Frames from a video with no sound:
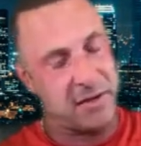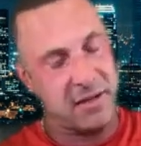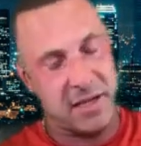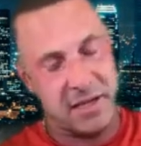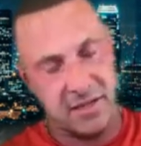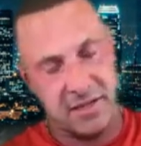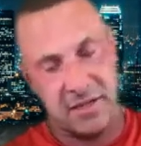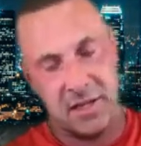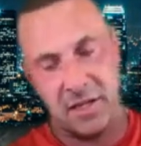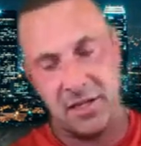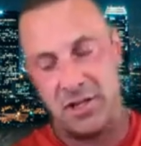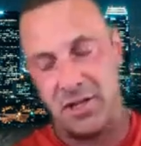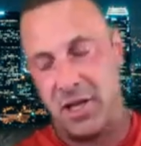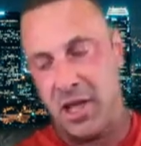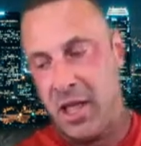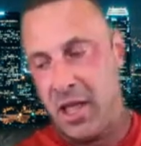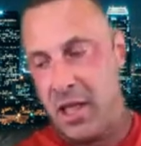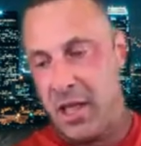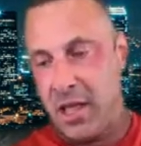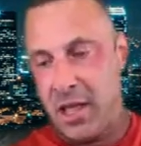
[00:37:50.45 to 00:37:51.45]
and, and
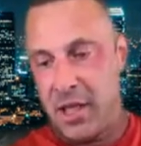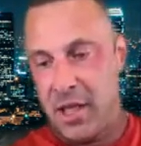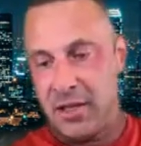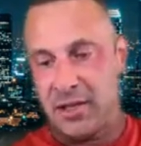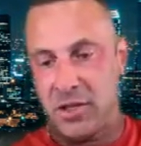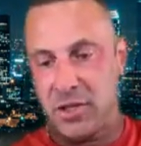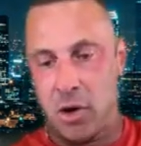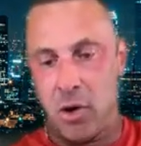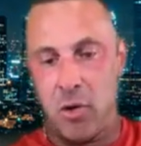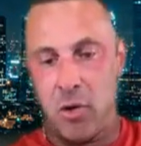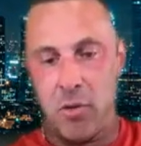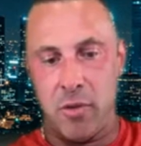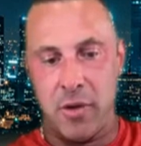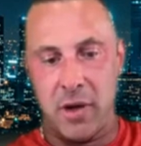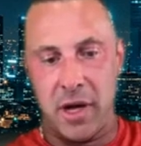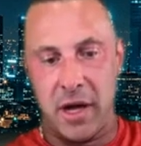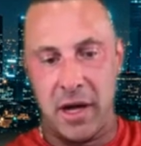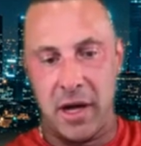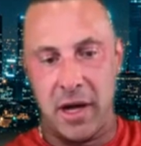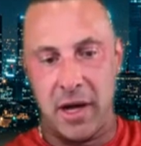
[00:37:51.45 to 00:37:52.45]
such.
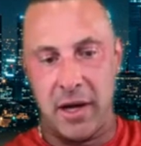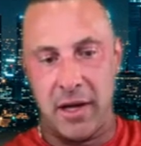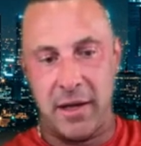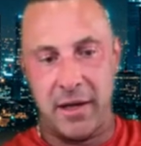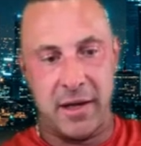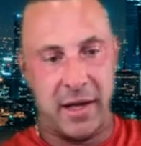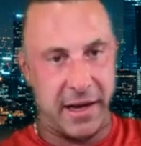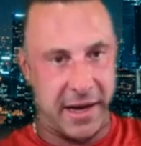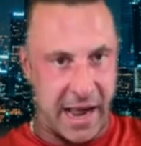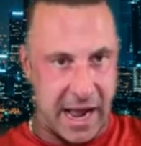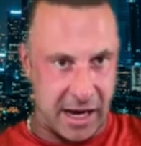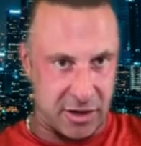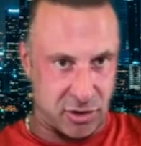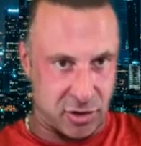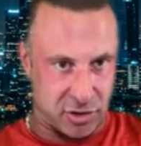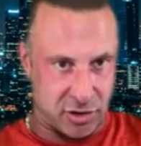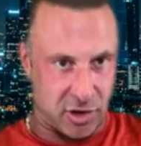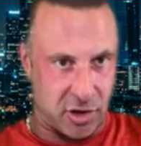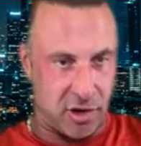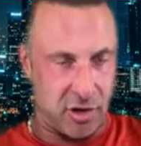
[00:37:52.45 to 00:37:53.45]
So uh,
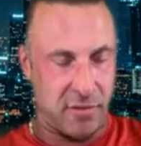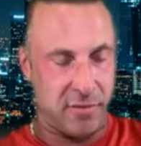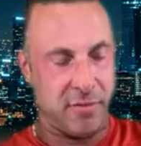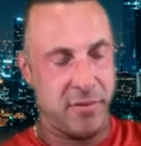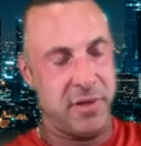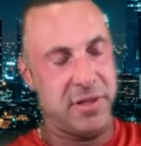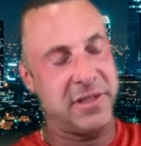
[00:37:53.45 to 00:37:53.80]
an that's